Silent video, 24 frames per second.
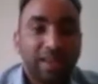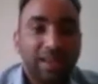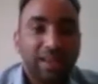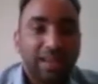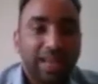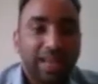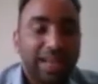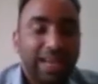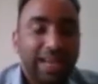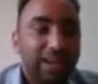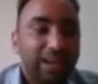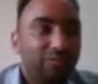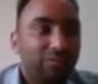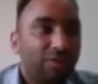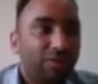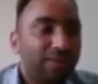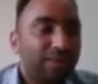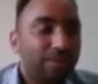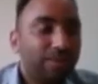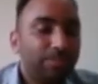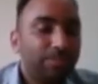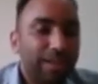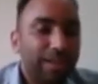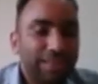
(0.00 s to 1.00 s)
And for the
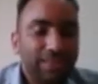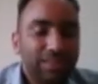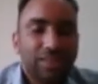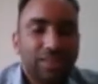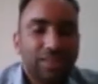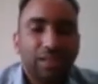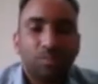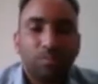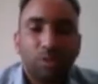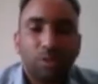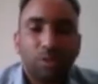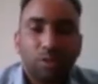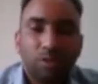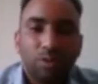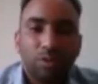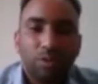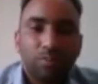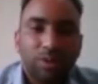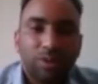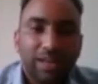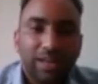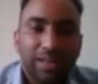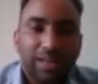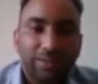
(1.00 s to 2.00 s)
pedestal mushroom
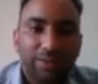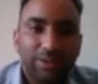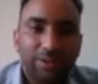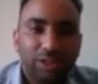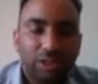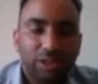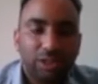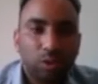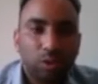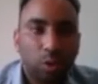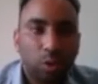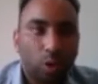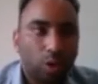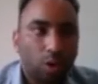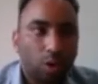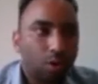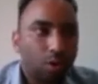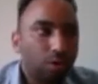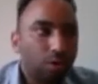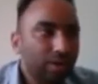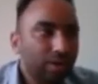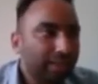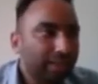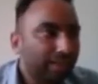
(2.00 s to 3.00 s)
cultivation, all
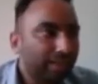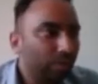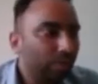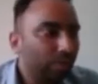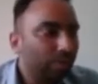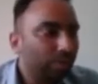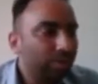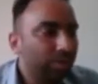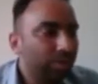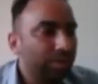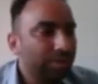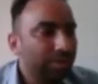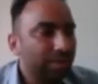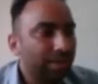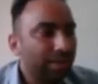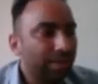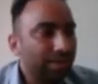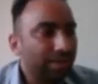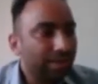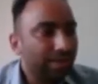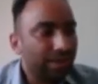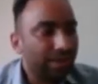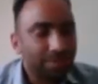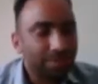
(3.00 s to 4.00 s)
technologies are
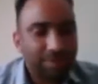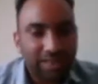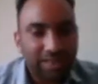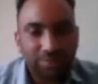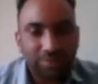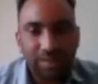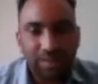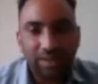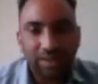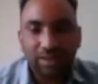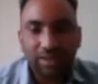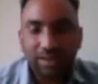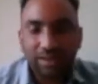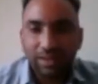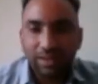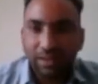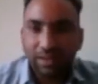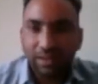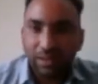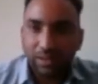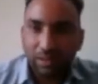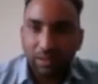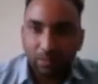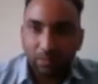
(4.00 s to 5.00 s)
available:
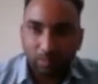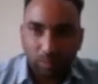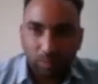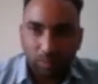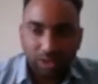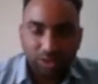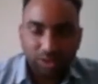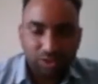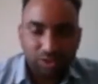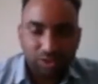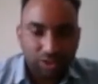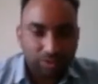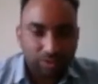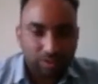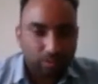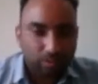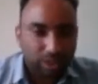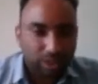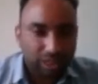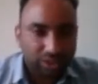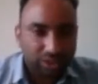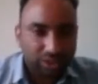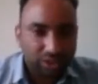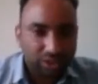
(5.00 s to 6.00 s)
production,
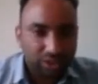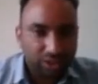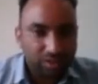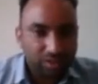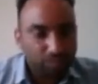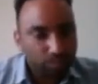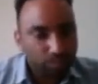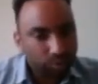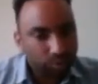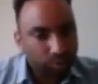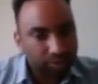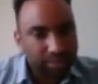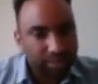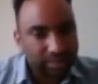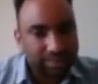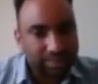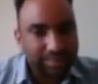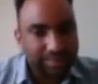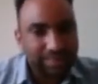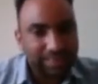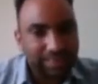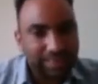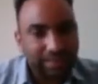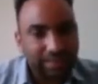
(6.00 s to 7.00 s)
protection, processing.